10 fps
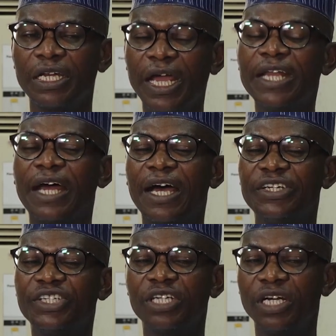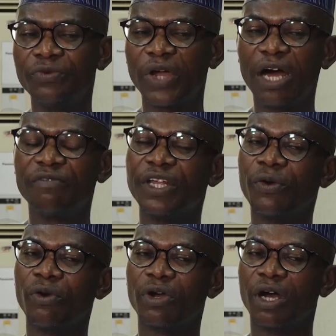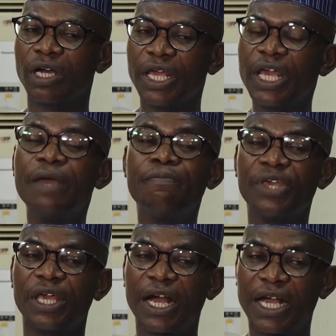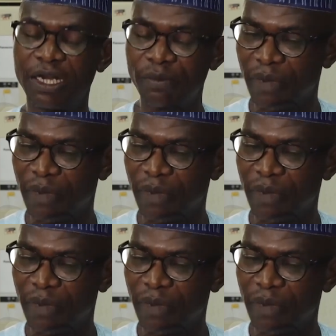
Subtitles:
Then additionally, we have the AMB, Academic